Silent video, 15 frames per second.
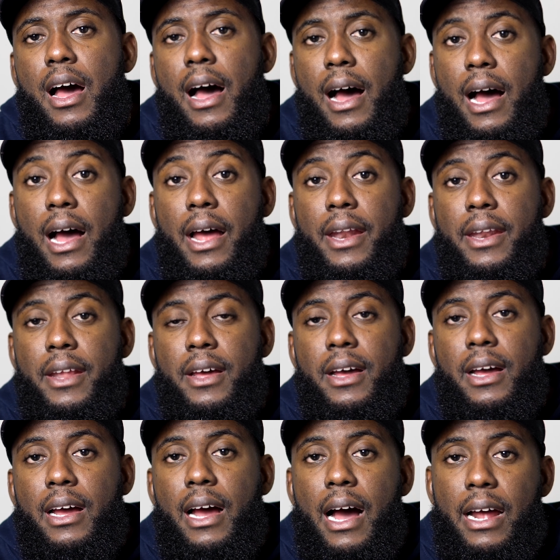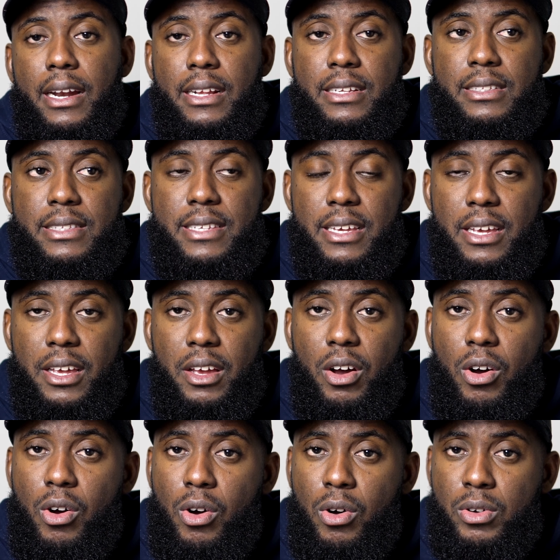And at the day
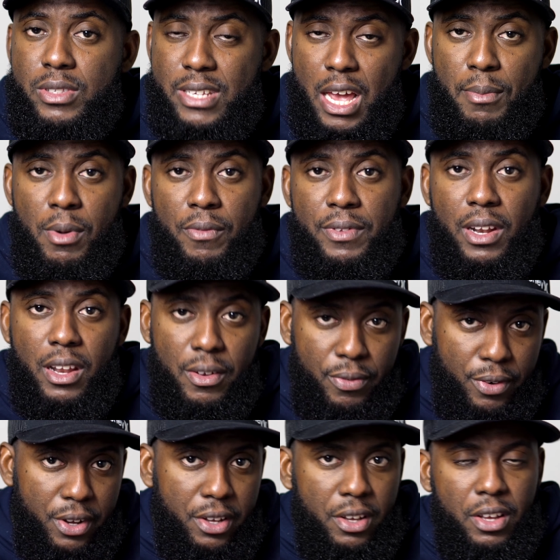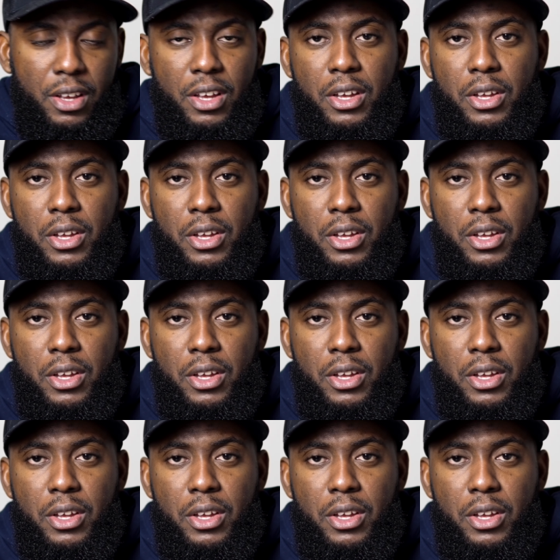or time of delivery,